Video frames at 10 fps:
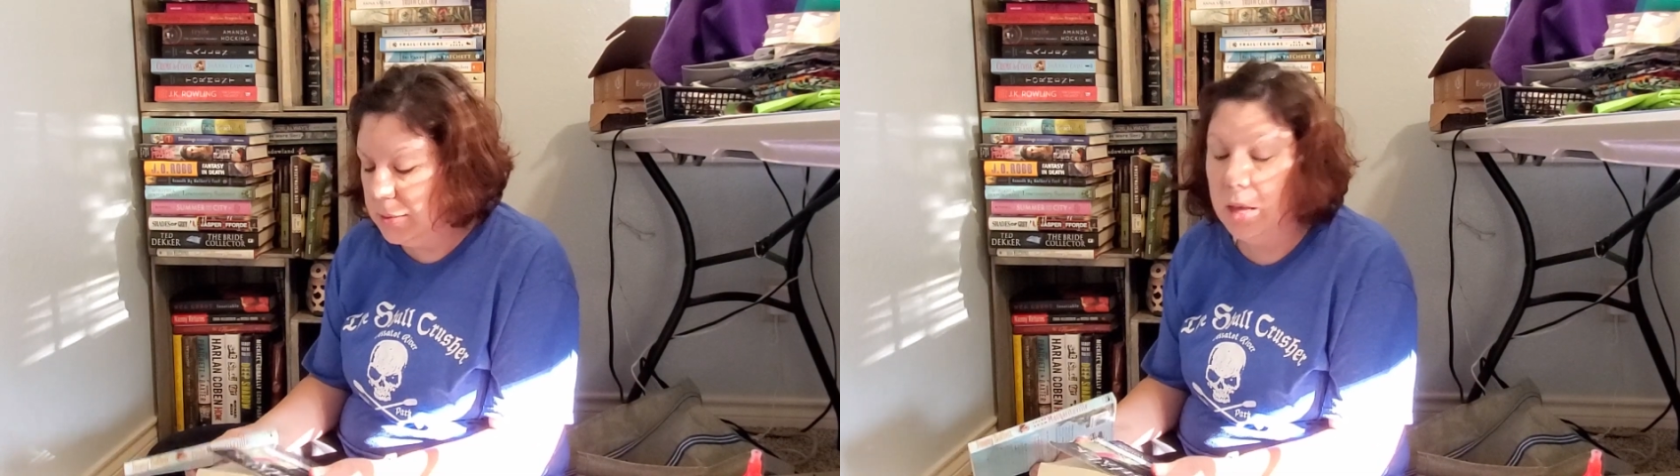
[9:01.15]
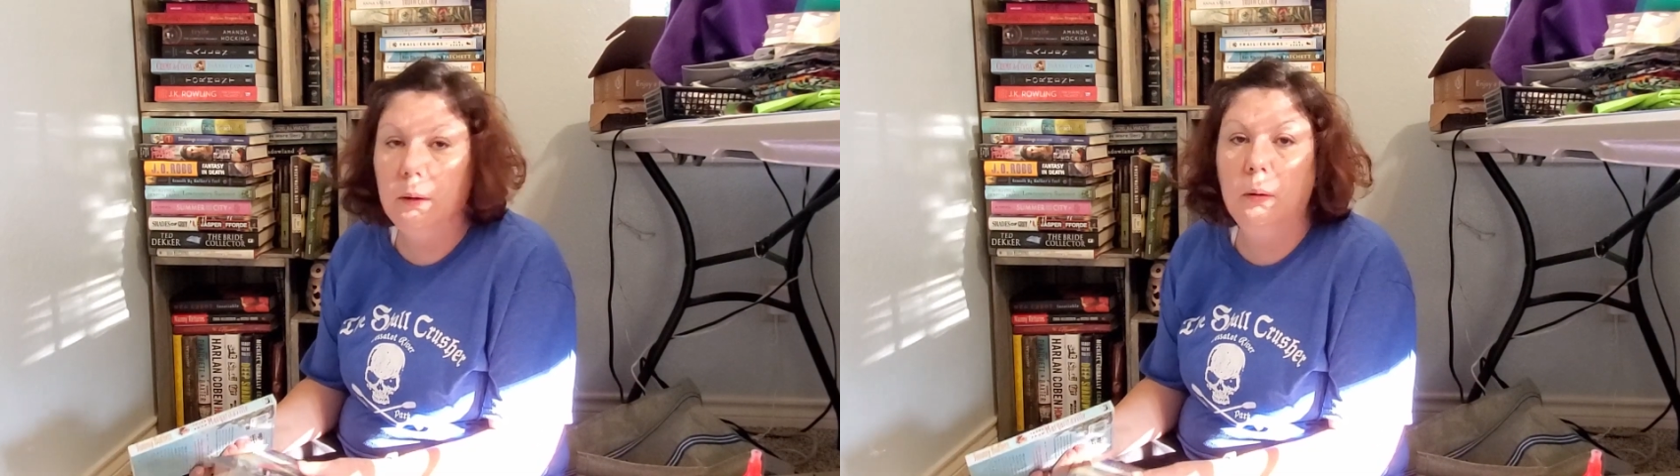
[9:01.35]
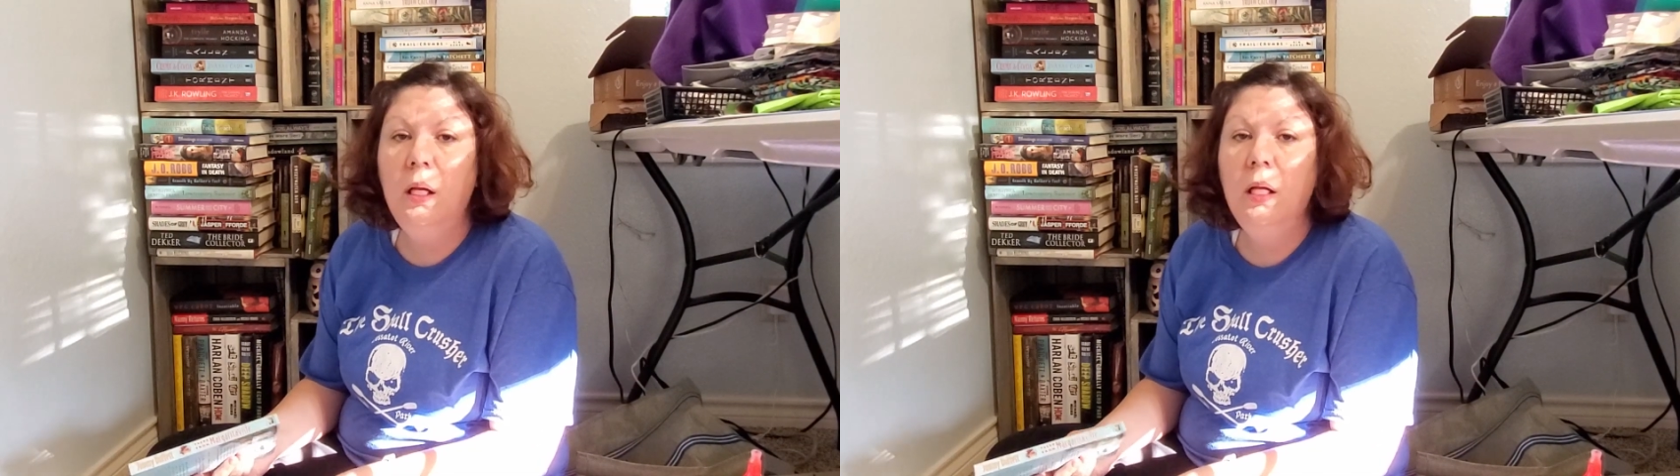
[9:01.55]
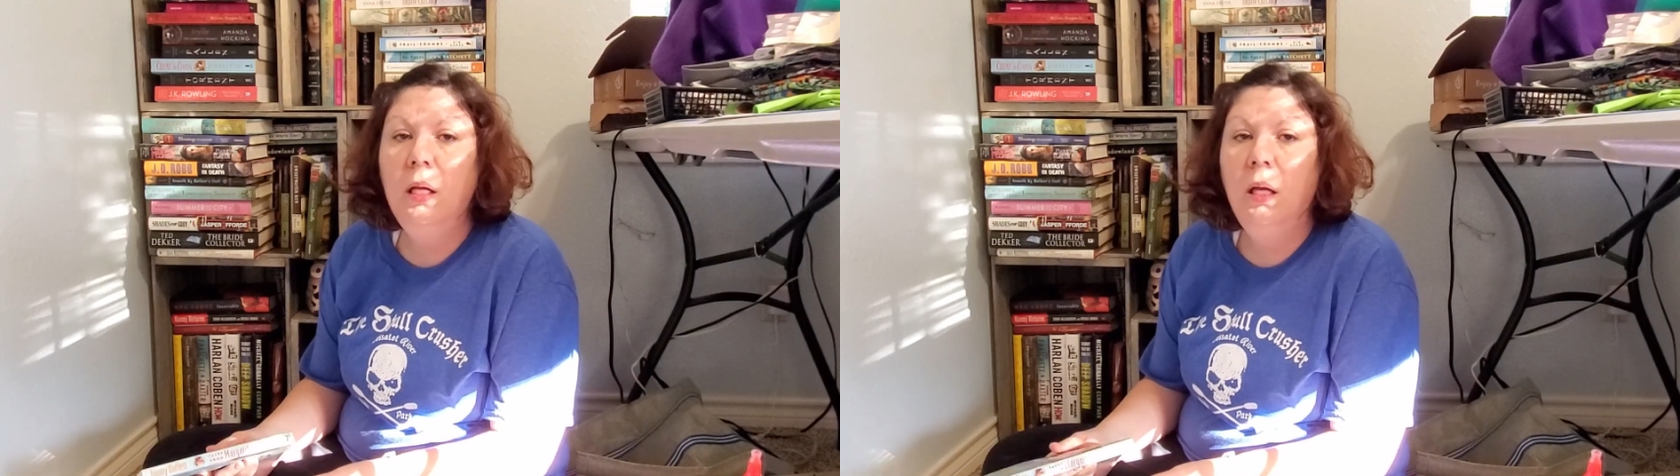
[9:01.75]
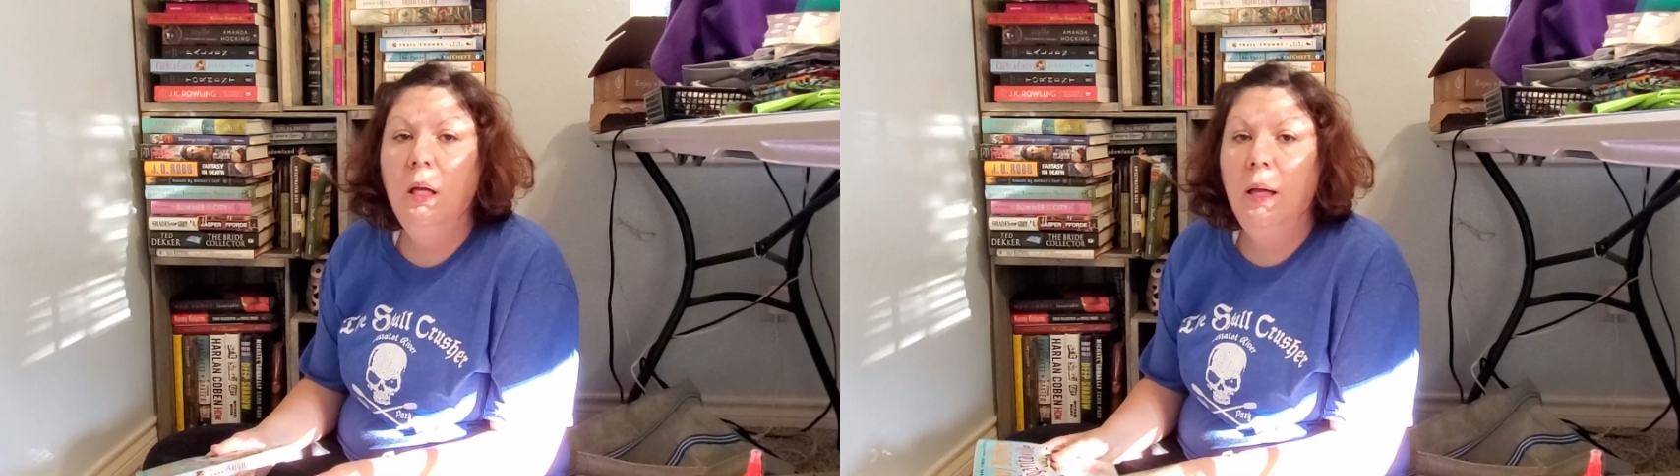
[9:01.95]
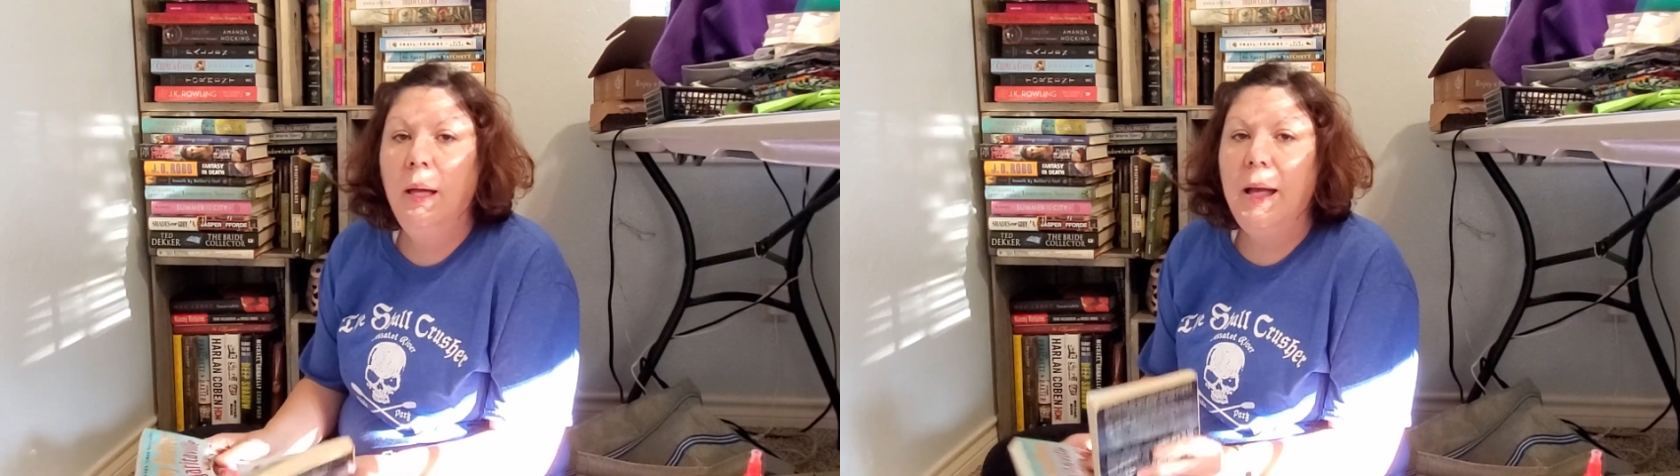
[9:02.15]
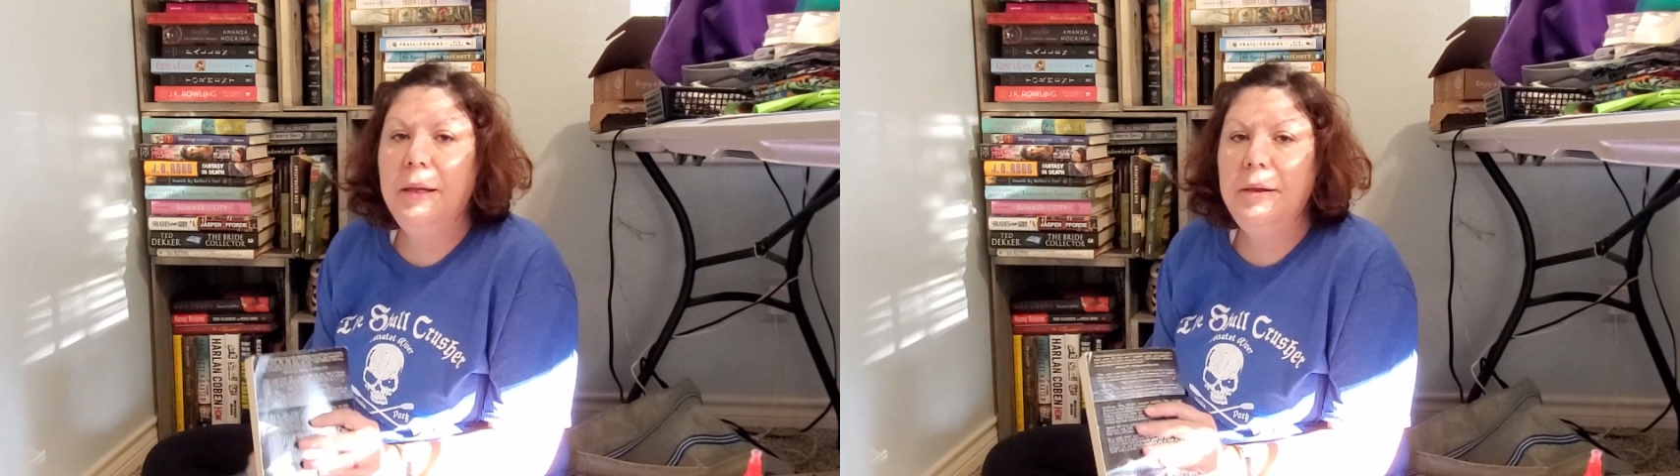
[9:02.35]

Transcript: So I